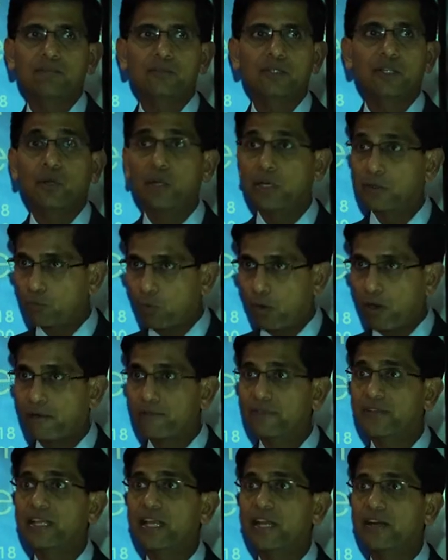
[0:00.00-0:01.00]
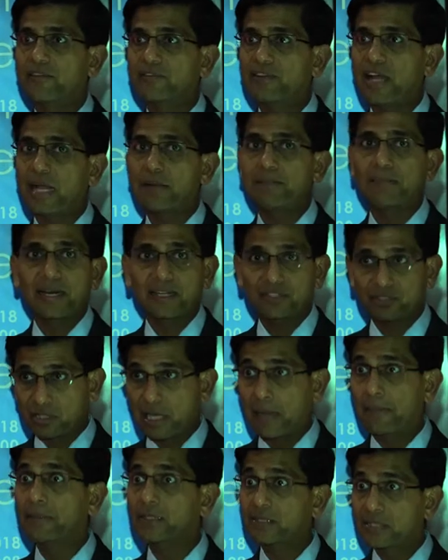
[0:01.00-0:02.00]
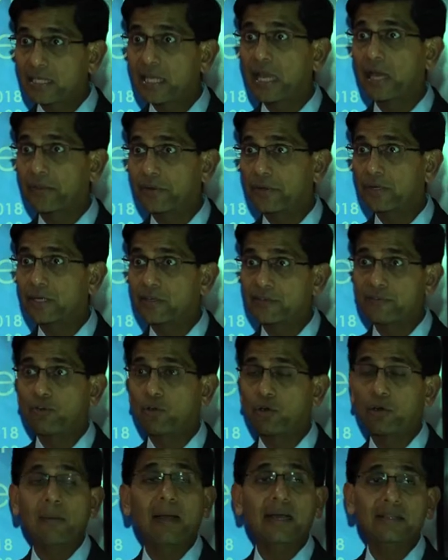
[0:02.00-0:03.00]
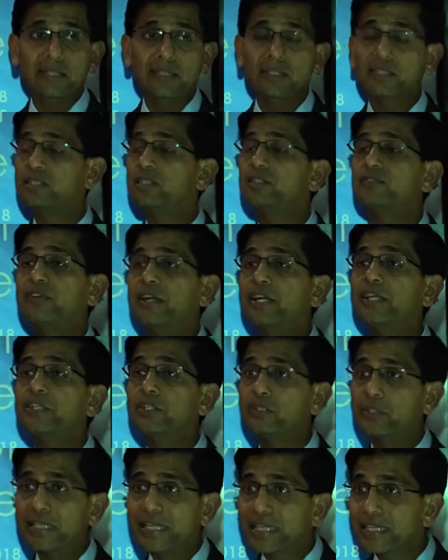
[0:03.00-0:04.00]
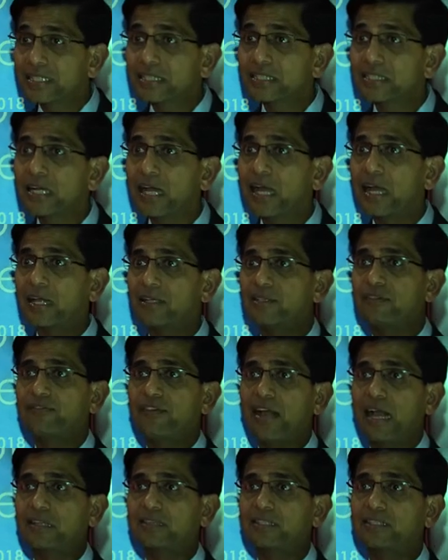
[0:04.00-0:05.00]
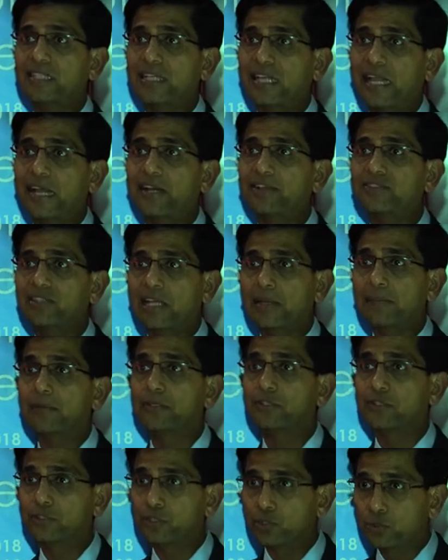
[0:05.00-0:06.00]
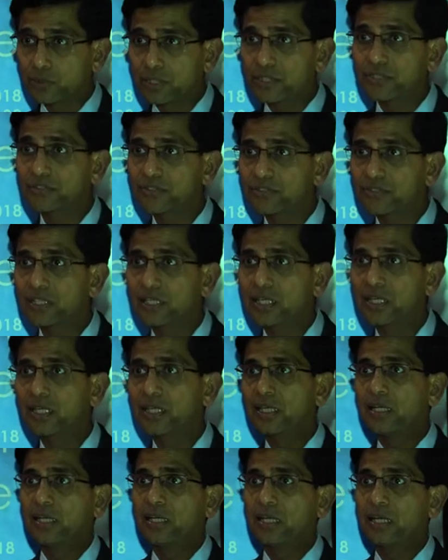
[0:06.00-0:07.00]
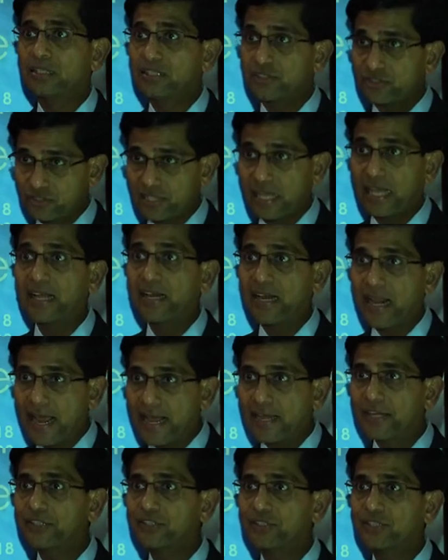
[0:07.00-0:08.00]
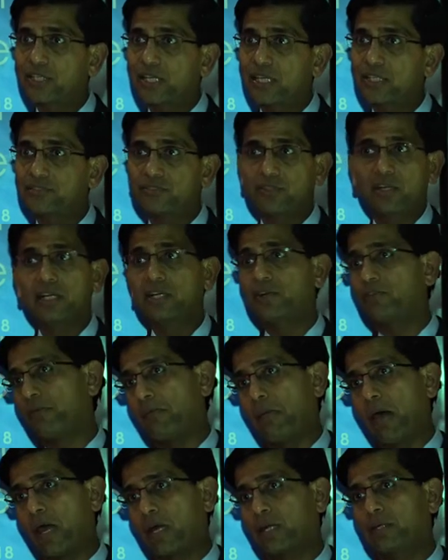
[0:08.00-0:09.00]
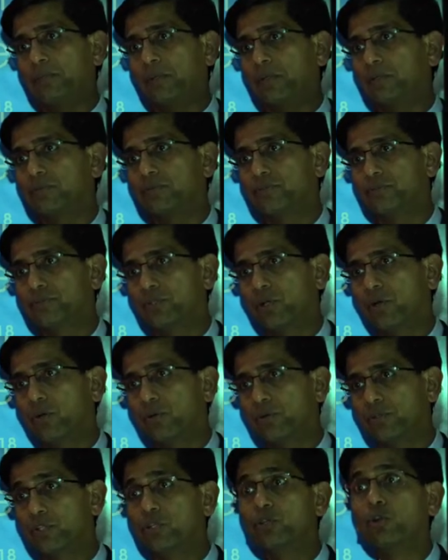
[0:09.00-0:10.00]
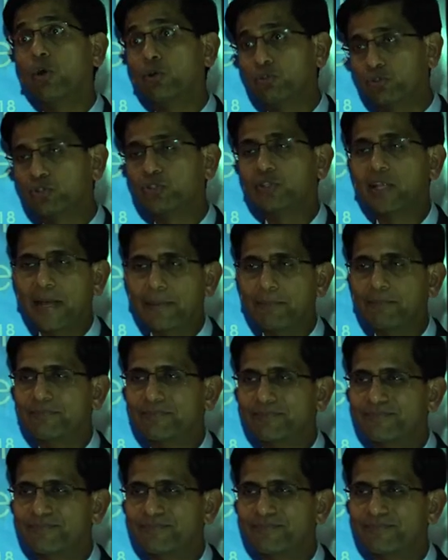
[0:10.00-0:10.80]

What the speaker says: involved in the care of diabetics coming together in a forum. I think this is very unique, and the fact that Takeda is able to do this in this day and age is really remarkable. So kudos to them.